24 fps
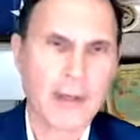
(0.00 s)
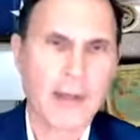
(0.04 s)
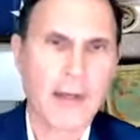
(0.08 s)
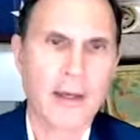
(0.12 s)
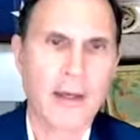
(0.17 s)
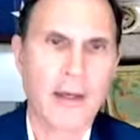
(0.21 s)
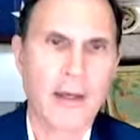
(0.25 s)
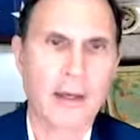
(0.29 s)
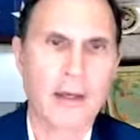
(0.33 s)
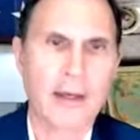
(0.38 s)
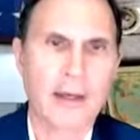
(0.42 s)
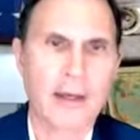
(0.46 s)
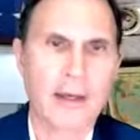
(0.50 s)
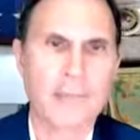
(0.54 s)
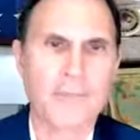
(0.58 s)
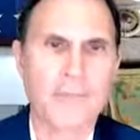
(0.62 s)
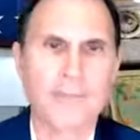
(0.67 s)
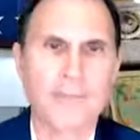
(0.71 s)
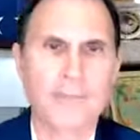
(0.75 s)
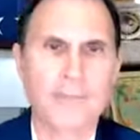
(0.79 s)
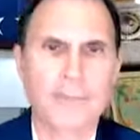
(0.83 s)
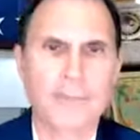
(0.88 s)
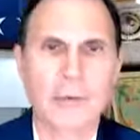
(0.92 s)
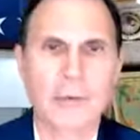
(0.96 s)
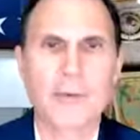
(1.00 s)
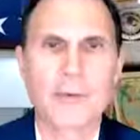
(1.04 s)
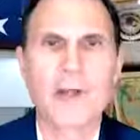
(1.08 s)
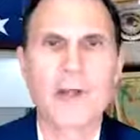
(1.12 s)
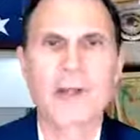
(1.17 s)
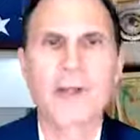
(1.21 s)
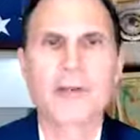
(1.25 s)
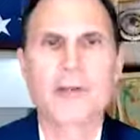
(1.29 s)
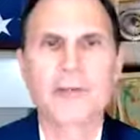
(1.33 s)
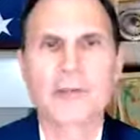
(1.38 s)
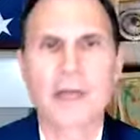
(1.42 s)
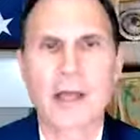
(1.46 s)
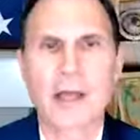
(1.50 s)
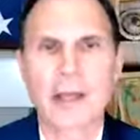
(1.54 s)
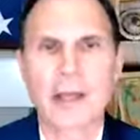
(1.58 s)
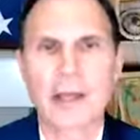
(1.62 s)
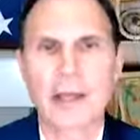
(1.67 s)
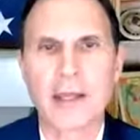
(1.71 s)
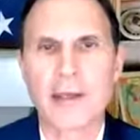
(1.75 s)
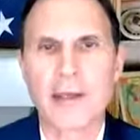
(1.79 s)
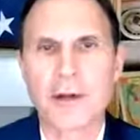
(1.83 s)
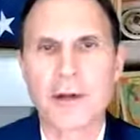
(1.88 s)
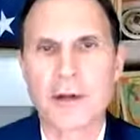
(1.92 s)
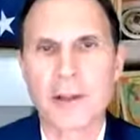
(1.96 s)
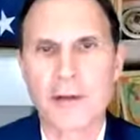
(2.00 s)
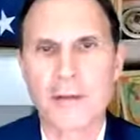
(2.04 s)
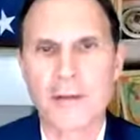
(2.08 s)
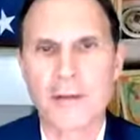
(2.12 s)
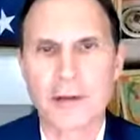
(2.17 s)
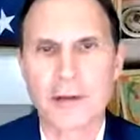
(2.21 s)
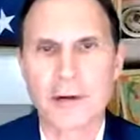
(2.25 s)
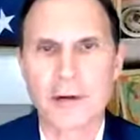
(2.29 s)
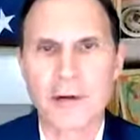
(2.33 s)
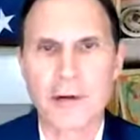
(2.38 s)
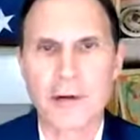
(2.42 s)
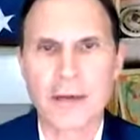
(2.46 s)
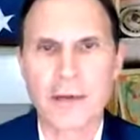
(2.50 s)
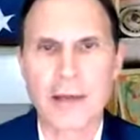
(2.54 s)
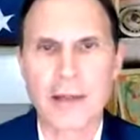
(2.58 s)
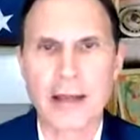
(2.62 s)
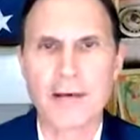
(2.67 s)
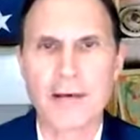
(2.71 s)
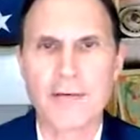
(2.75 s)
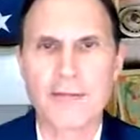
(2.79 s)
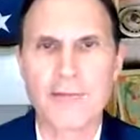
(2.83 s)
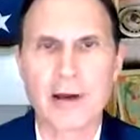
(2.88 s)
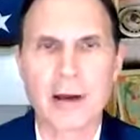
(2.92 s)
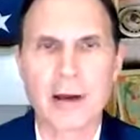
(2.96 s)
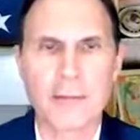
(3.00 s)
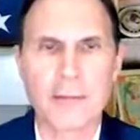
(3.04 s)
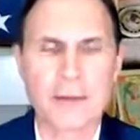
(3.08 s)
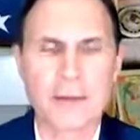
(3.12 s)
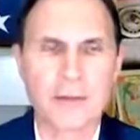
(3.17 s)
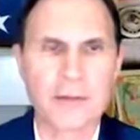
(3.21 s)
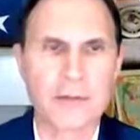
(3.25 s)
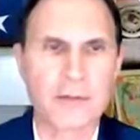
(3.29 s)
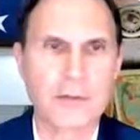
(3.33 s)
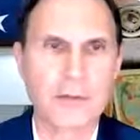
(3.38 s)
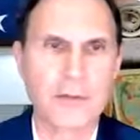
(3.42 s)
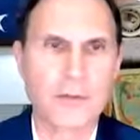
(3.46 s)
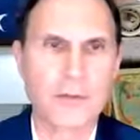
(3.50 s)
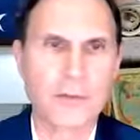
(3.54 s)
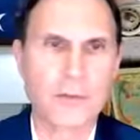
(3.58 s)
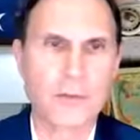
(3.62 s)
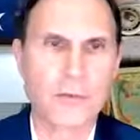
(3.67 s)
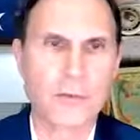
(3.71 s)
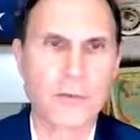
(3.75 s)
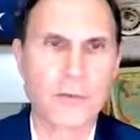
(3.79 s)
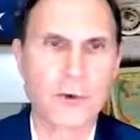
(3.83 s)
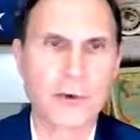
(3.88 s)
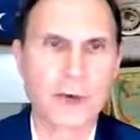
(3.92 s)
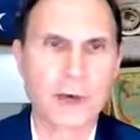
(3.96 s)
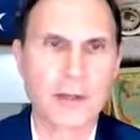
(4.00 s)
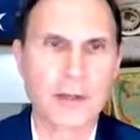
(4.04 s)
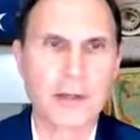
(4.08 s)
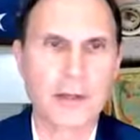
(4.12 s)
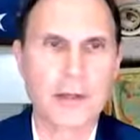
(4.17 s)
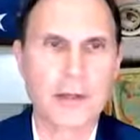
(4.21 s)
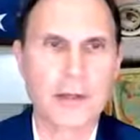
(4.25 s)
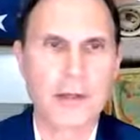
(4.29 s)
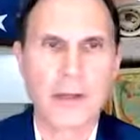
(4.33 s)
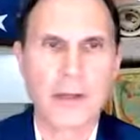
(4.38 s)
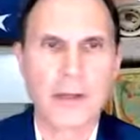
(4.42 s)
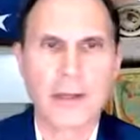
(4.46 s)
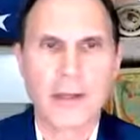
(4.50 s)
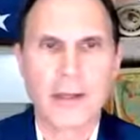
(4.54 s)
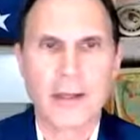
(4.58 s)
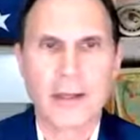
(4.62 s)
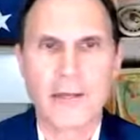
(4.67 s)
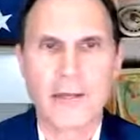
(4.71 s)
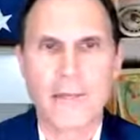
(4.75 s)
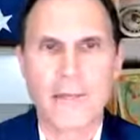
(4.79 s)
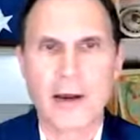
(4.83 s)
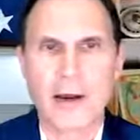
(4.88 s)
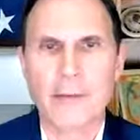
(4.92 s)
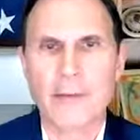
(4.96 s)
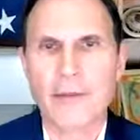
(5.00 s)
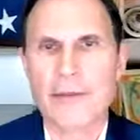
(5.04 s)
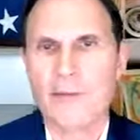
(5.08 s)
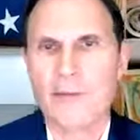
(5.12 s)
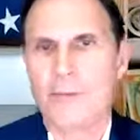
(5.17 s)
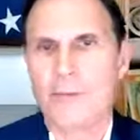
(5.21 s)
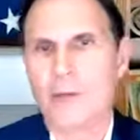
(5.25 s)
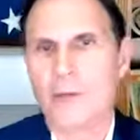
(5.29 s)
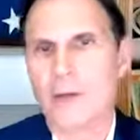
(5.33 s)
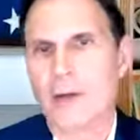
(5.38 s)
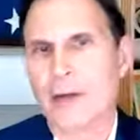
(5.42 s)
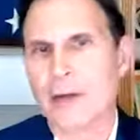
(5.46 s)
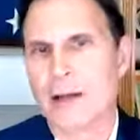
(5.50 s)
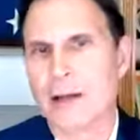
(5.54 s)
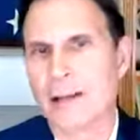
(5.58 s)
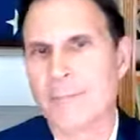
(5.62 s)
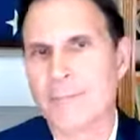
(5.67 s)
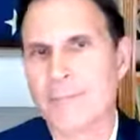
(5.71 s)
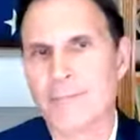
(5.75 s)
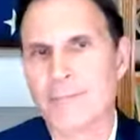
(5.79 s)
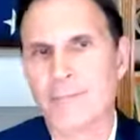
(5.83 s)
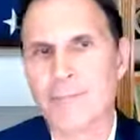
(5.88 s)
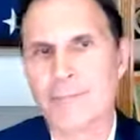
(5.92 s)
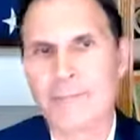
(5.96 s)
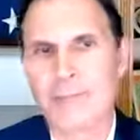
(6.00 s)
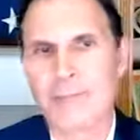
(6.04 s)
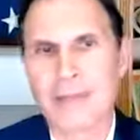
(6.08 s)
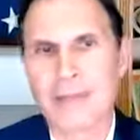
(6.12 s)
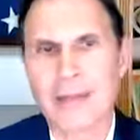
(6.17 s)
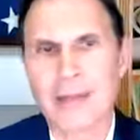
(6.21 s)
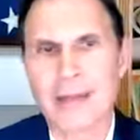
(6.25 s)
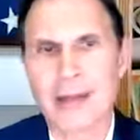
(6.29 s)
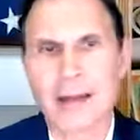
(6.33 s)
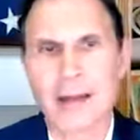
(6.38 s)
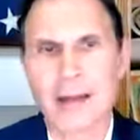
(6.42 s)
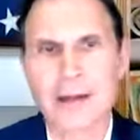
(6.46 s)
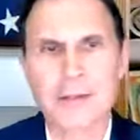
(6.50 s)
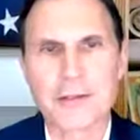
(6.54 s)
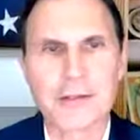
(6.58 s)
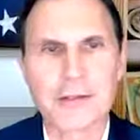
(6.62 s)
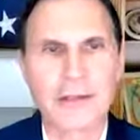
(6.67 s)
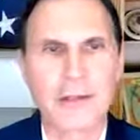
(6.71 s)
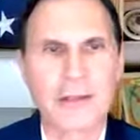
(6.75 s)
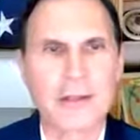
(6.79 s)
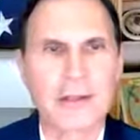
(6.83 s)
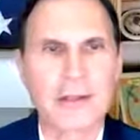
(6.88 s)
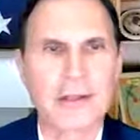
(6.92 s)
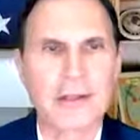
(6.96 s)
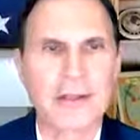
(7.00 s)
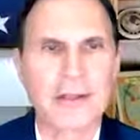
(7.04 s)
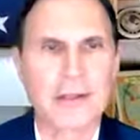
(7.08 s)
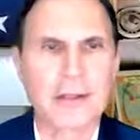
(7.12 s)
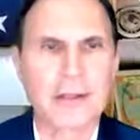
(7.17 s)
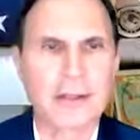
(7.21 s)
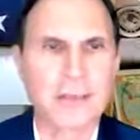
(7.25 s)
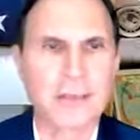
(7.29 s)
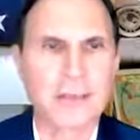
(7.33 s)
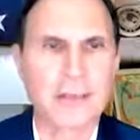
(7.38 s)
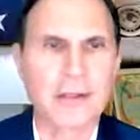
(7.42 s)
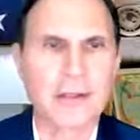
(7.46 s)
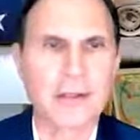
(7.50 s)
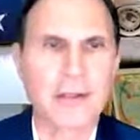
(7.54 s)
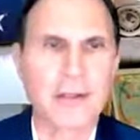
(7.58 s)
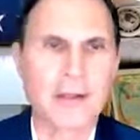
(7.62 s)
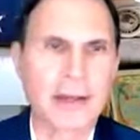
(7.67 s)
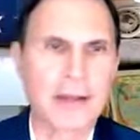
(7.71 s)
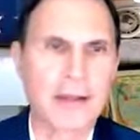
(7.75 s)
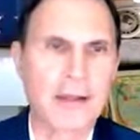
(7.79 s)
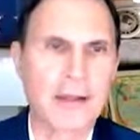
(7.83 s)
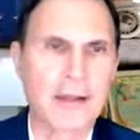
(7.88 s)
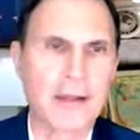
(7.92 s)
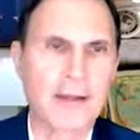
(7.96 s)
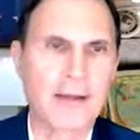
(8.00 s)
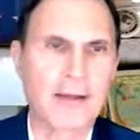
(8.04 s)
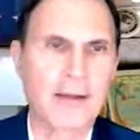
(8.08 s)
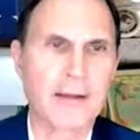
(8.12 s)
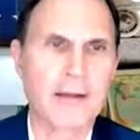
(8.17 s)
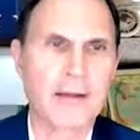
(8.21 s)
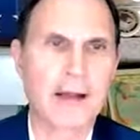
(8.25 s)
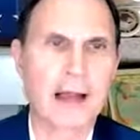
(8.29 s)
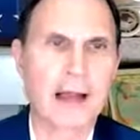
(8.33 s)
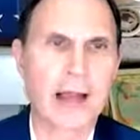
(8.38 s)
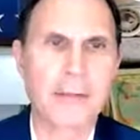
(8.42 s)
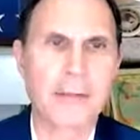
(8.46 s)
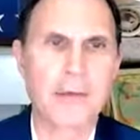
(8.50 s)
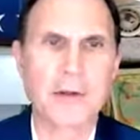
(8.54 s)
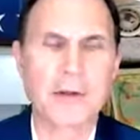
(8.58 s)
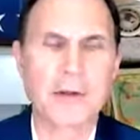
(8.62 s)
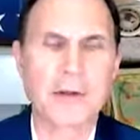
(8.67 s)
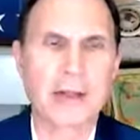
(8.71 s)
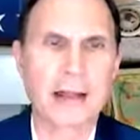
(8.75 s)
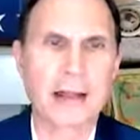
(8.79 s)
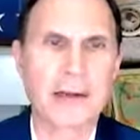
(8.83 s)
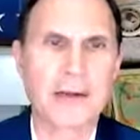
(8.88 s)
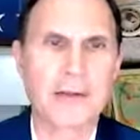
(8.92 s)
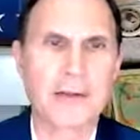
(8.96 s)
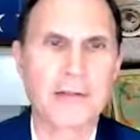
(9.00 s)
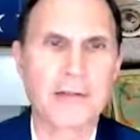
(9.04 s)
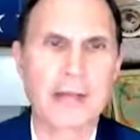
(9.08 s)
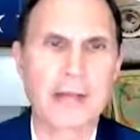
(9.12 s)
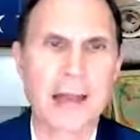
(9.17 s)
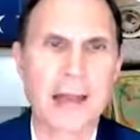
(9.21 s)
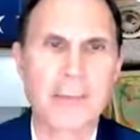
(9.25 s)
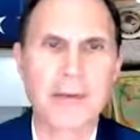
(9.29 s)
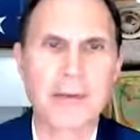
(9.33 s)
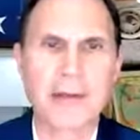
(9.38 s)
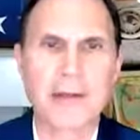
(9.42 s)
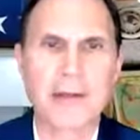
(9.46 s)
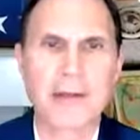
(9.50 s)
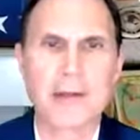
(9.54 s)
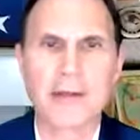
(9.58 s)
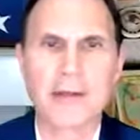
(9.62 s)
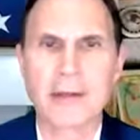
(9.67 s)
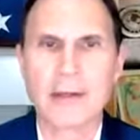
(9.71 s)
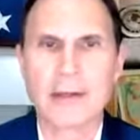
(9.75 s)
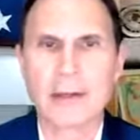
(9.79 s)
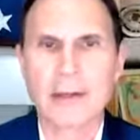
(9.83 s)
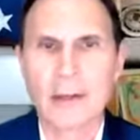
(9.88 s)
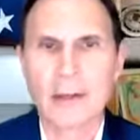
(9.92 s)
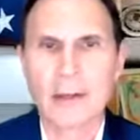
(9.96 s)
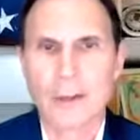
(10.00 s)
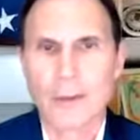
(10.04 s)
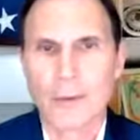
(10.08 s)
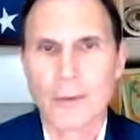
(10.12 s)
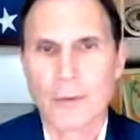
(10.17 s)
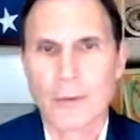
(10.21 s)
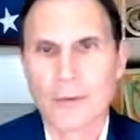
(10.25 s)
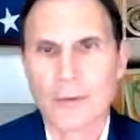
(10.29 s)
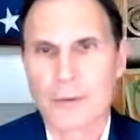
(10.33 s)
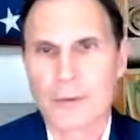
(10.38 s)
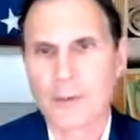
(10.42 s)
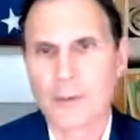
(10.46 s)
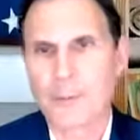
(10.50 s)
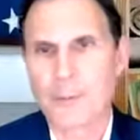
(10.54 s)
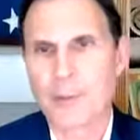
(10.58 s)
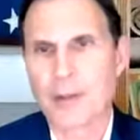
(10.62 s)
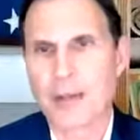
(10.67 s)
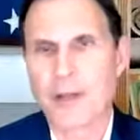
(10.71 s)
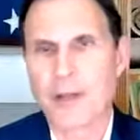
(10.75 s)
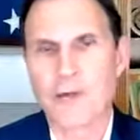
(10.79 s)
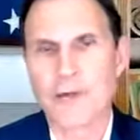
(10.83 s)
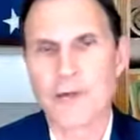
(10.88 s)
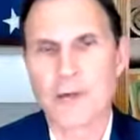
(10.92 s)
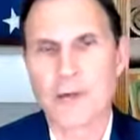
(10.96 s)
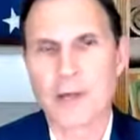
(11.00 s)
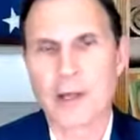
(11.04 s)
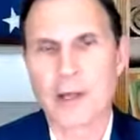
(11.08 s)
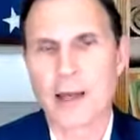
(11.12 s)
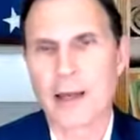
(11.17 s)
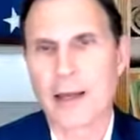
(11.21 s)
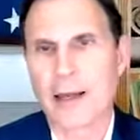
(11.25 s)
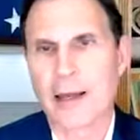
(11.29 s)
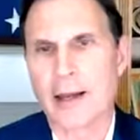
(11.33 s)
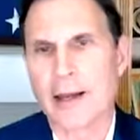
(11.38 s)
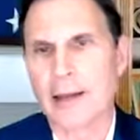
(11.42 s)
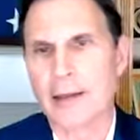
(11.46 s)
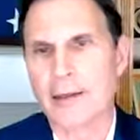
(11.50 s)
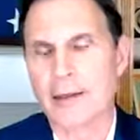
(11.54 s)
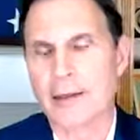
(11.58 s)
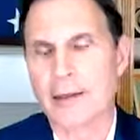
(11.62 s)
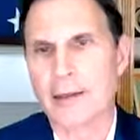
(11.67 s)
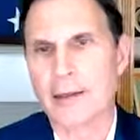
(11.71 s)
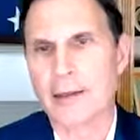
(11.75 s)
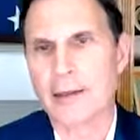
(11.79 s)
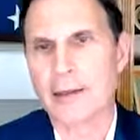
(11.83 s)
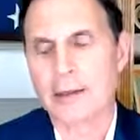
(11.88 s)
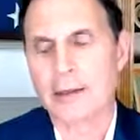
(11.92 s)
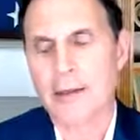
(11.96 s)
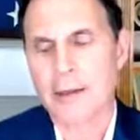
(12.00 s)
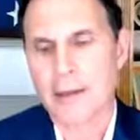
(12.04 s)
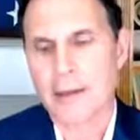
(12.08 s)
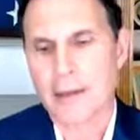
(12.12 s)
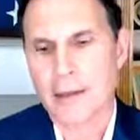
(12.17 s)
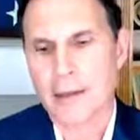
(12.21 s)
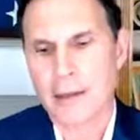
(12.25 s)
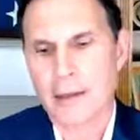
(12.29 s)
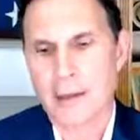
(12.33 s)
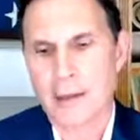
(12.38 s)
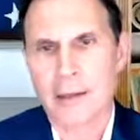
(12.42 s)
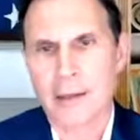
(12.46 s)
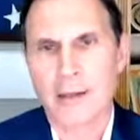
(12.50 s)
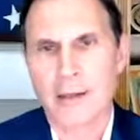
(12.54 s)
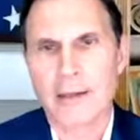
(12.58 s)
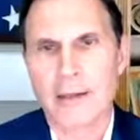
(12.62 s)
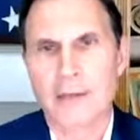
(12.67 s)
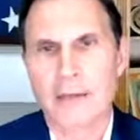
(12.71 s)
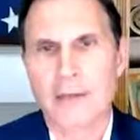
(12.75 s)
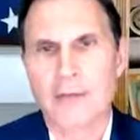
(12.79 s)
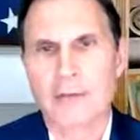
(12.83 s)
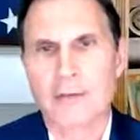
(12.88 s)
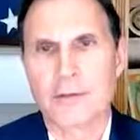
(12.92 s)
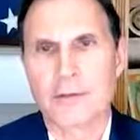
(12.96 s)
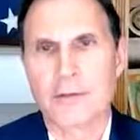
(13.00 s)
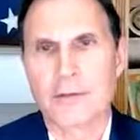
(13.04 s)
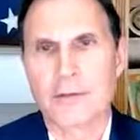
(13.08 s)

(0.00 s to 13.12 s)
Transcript: um, they want to consolidate all of their cloud environment to, to one environment. Um, honestly, I mean, I think cl hybrid cloud is happening, whether it's planned or not. I think it, it